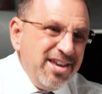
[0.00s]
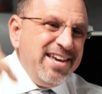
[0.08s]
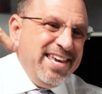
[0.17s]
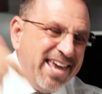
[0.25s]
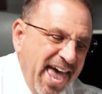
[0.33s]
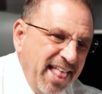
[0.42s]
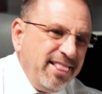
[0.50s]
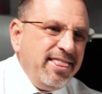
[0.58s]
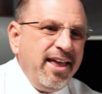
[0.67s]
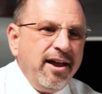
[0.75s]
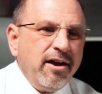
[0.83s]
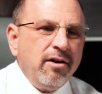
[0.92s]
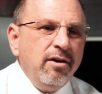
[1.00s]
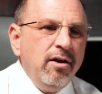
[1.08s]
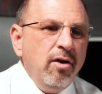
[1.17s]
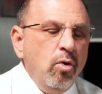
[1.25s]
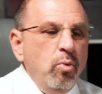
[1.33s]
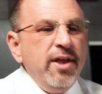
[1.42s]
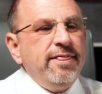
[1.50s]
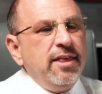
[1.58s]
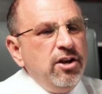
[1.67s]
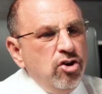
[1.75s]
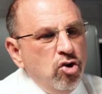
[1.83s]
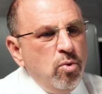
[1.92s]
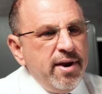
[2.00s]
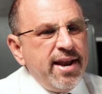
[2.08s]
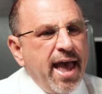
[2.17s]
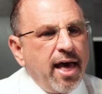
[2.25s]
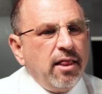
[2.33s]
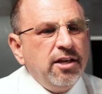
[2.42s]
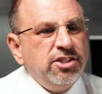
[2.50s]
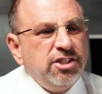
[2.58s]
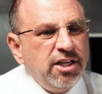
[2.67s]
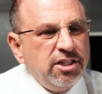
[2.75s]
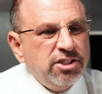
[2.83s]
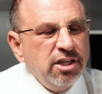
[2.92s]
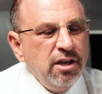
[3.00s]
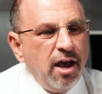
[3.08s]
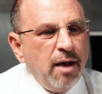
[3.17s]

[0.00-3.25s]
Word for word: you get there with the new analysis